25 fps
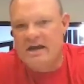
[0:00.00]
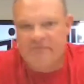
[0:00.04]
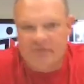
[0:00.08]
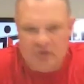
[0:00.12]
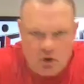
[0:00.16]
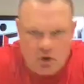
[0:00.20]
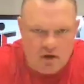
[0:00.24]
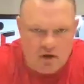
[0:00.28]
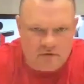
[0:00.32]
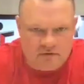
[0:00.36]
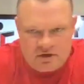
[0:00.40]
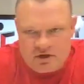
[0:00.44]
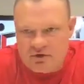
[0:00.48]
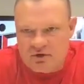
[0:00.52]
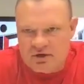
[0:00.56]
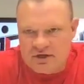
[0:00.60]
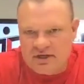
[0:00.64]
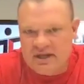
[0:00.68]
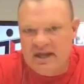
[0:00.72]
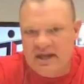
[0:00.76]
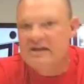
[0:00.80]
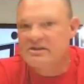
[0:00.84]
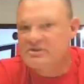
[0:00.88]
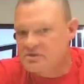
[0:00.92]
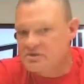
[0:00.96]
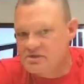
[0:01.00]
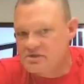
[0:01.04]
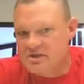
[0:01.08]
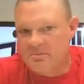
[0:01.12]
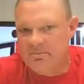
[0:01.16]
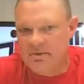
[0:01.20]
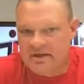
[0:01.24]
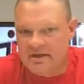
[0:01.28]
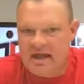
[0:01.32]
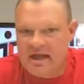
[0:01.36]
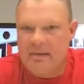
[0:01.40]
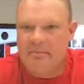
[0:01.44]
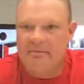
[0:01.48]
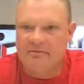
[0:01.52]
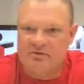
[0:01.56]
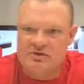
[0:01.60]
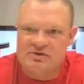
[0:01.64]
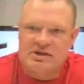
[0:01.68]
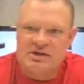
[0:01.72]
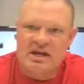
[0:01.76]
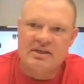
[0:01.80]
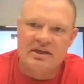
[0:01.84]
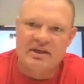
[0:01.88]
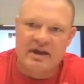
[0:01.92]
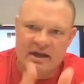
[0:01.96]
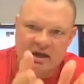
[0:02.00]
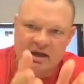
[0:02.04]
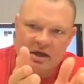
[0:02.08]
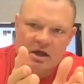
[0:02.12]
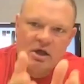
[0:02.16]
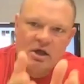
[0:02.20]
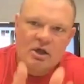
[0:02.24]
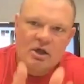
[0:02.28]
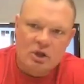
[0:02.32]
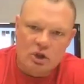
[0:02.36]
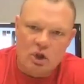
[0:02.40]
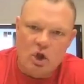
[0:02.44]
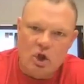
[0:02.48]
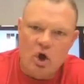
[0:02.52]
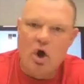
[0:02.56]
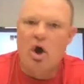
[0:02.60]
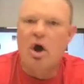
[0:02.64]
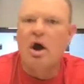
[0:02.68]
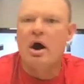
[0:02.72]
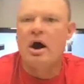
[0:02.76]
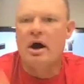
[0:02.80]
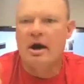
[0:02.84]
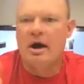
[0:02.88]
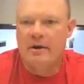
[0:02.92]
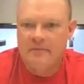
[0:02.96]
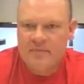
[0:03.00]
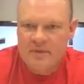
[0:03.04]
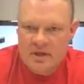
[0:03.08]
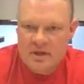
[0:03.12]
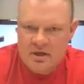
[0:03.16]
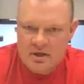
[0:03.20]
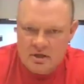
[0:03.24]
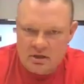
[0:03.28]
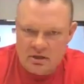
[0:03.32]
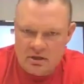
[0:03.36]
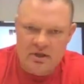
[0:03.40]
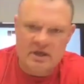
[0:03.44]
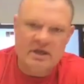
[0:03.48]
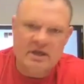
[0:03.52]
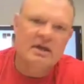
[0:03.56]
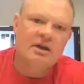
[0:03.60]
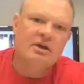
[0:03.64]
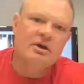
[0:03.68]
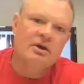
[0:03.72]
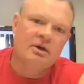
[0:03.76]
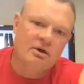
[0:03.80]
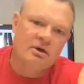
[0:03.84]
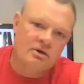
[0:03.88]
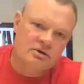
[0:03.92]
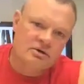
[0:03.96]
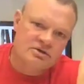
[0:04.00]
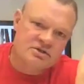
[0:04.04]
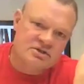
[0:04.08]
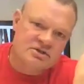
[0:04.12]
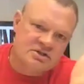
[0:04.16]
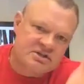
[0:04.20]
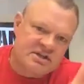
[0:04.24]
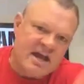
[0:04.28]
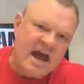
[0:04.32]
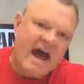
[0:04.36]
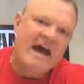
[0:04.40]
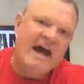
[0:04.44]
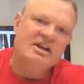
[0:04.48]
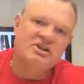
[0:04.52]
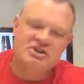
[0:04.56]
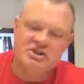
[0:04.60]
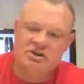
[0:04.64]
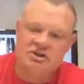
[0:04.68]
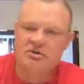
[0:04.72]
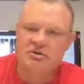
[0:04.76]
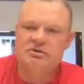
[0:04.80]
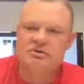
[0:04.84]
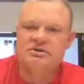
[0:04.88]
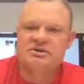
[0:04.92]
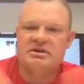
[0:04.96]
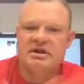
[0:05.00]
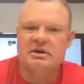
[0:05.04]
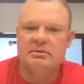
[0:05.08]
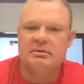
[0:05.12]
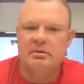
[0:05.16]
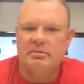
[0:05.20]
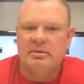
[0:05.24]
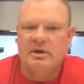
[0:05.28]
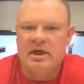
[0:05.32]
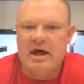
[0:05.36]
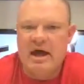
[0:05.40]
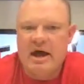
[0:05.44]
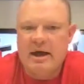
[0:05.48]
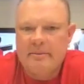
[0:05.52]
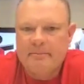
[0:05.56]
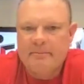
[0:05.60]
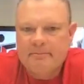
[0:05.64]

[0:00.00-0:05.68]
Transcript: a law of curing cancer, something like that? If you say like a law, legal, statutes, it would be that.